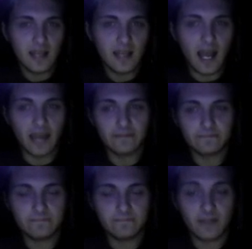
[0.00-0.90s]
I'm
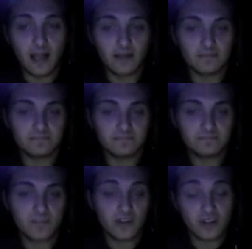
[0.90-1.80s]
going
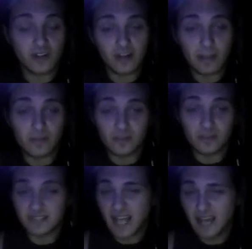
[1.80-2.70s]
to talk about the ones
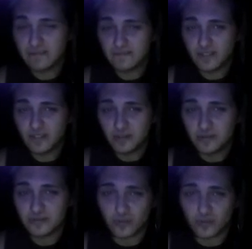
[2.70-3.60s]
that I've
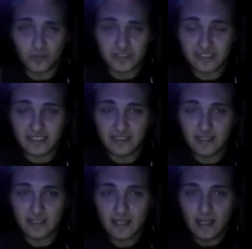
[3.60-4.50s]
used or
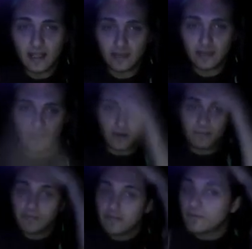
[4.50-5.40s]
seen.
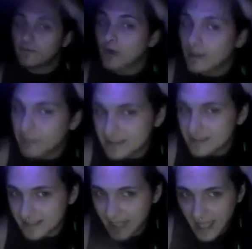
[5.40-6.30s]
The forehead piece
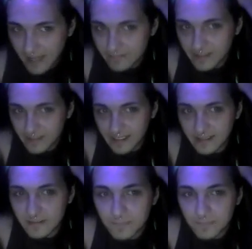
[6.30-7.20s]
that I have right
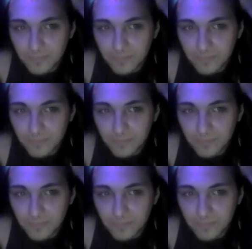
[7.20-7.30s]
here,